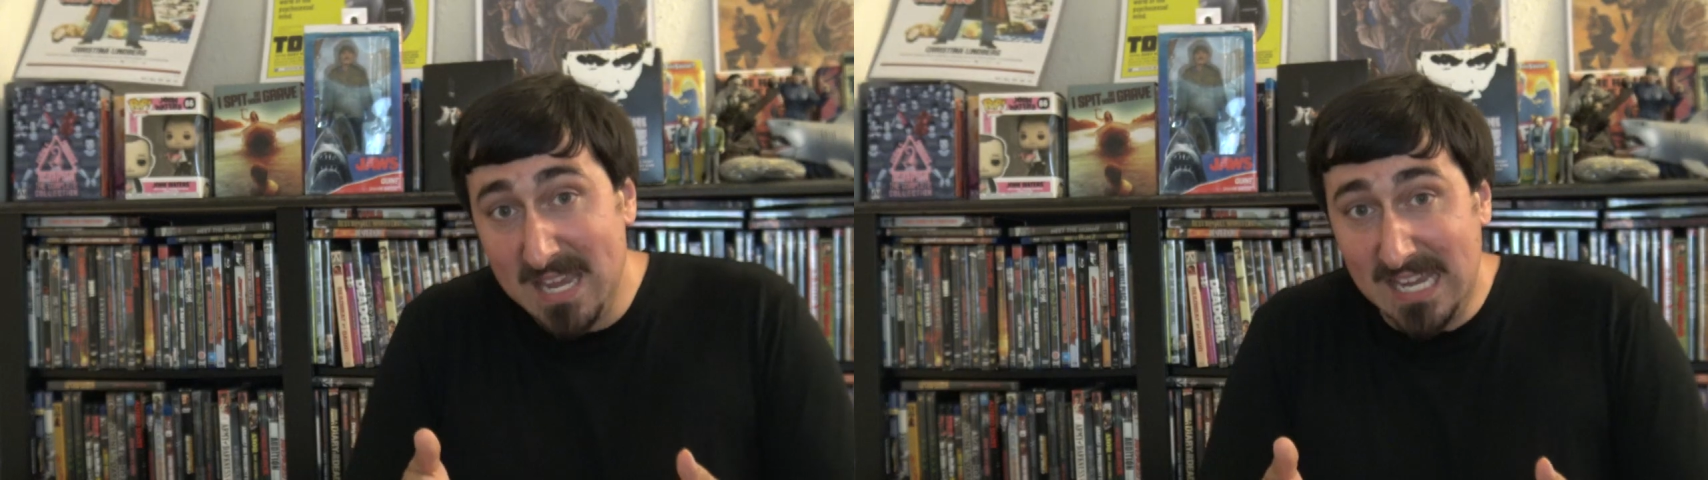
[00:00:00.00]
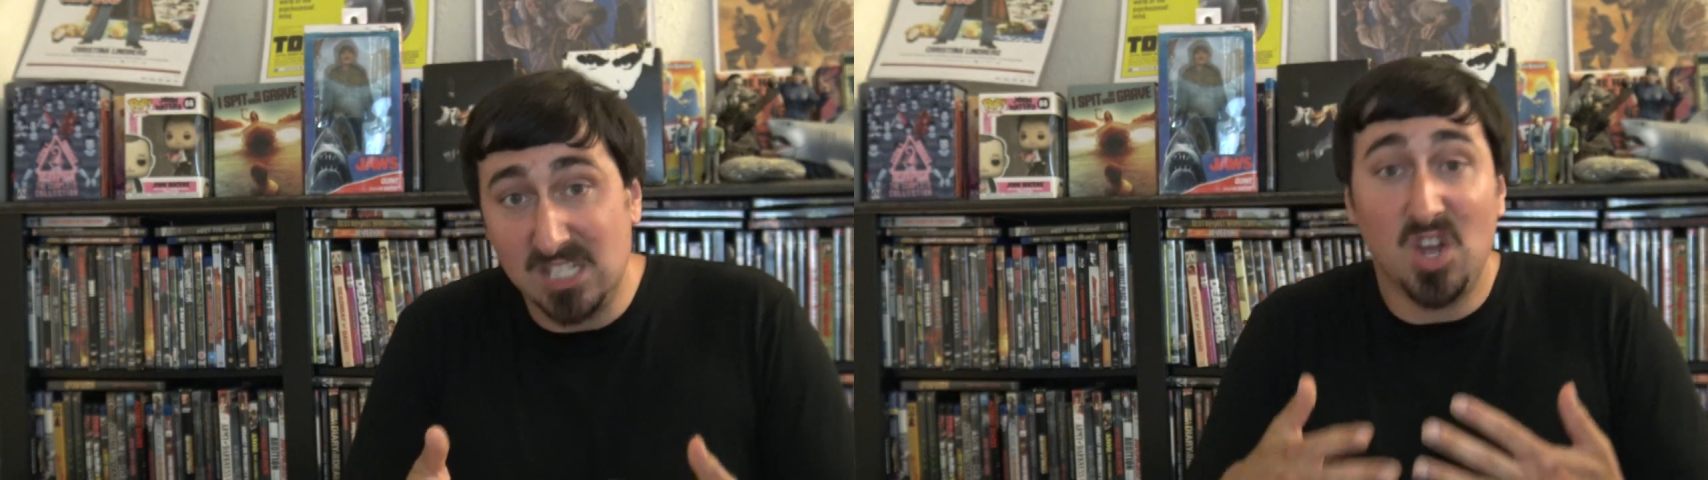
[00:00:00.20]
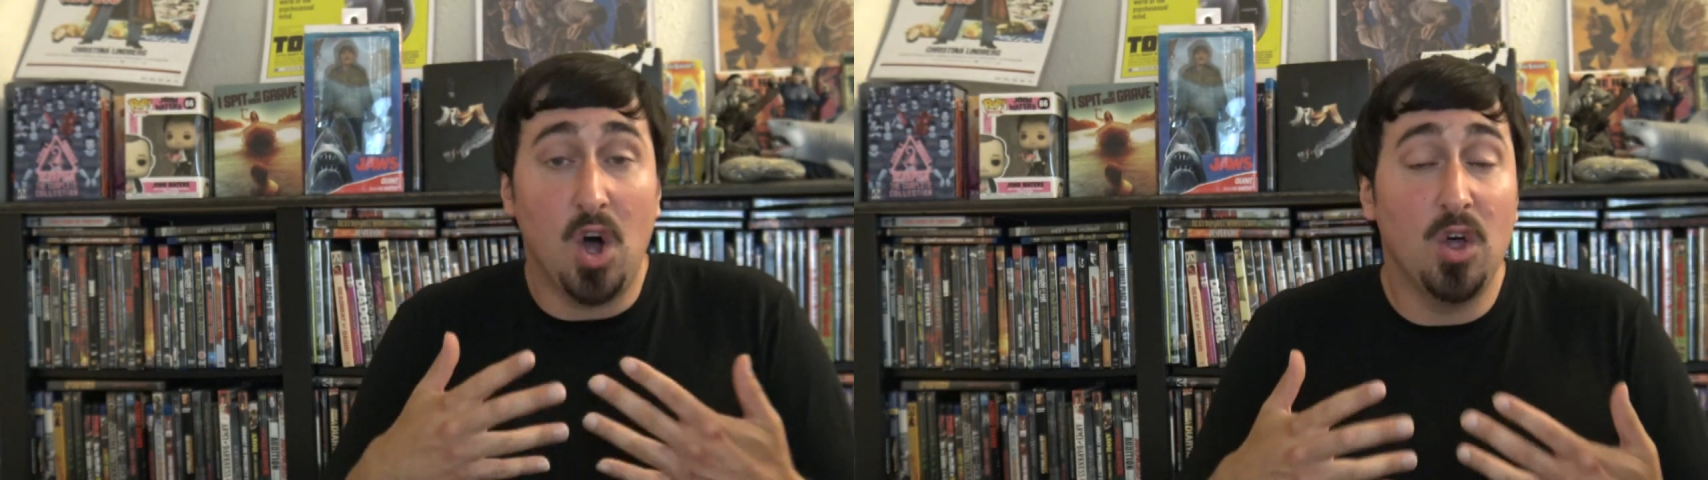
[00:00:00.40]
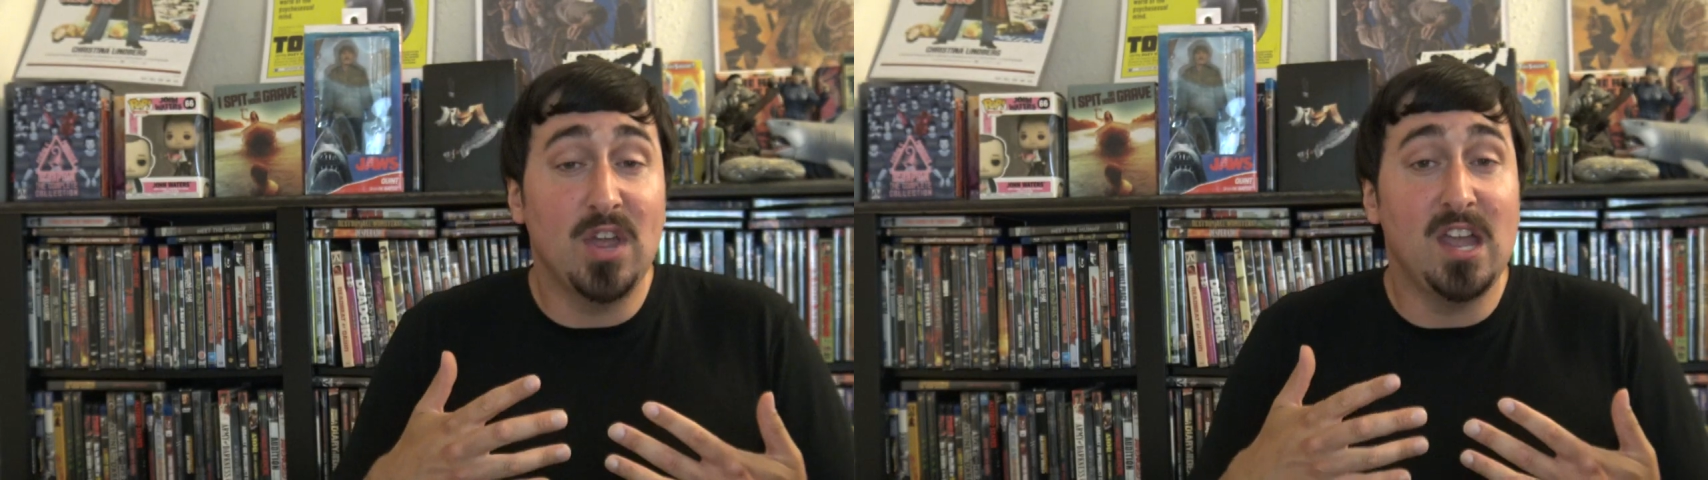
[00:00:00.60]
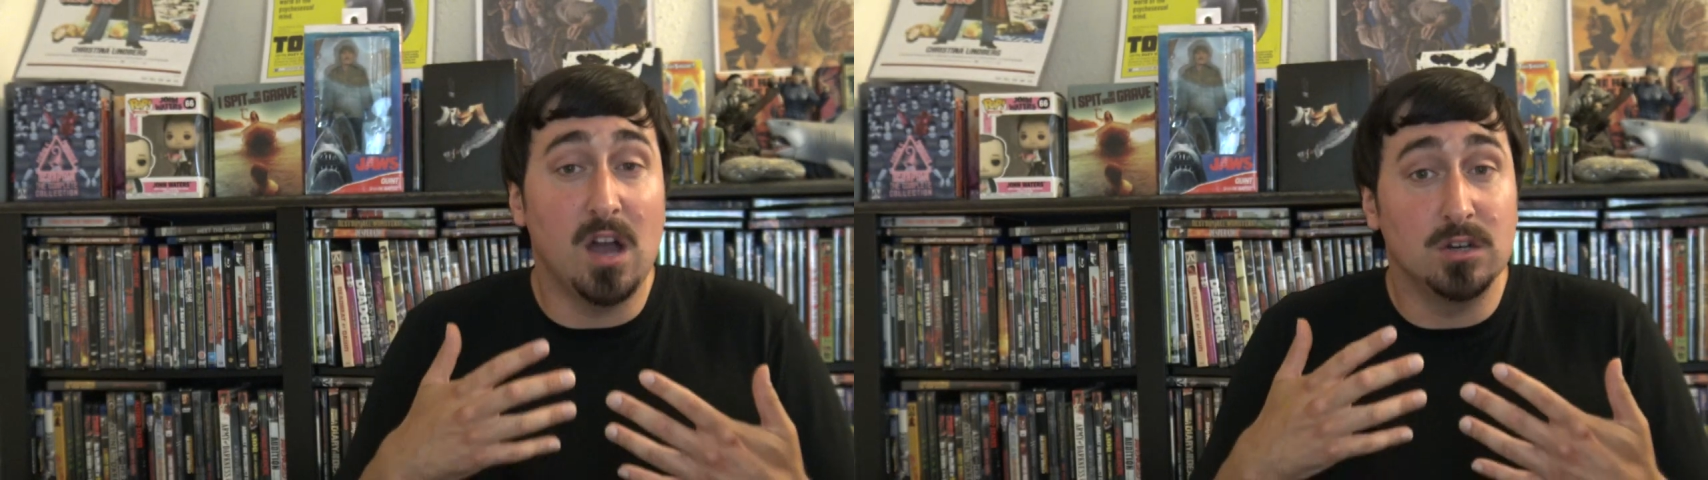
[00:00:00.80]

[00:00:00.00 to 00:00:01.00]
meat. All they